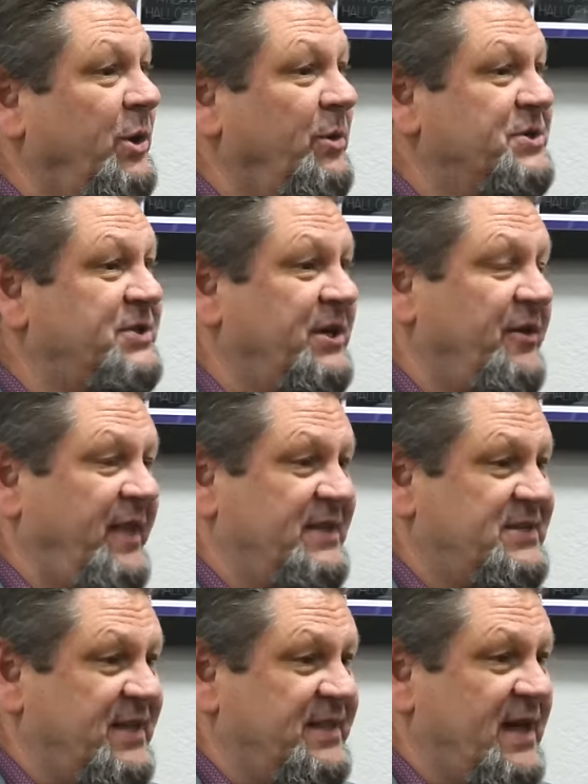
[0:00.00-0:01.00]
go to a center
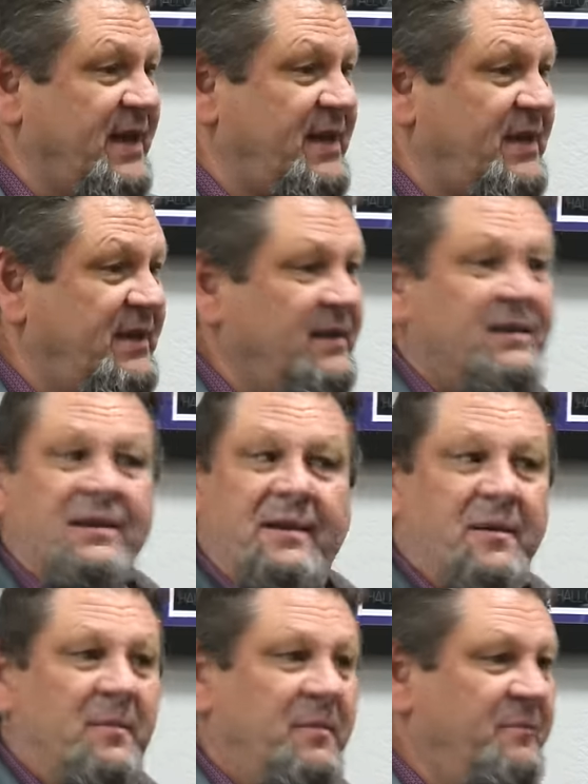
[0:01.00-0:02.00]
that's synthetic,
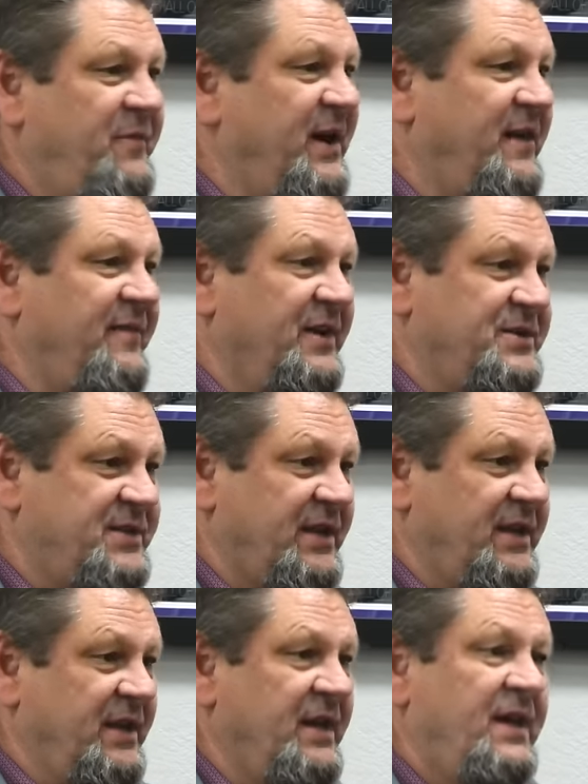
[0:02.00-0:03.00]
very, very
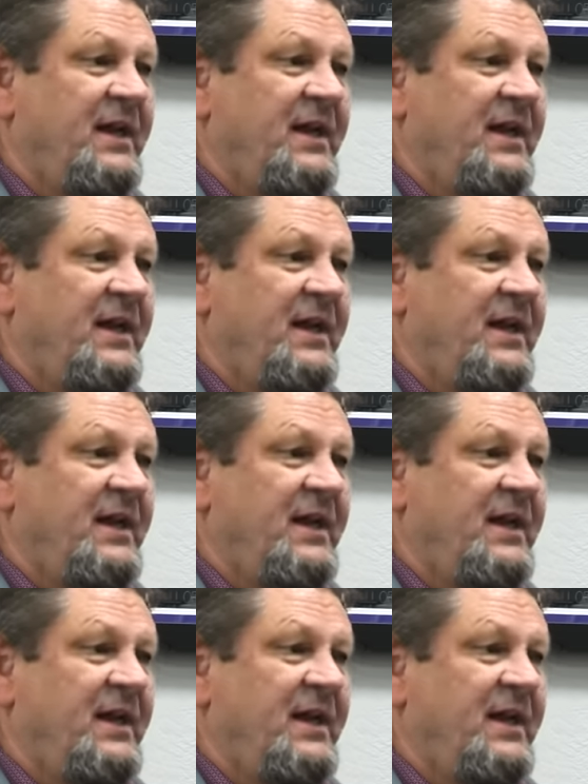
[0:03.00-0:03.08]
sticky.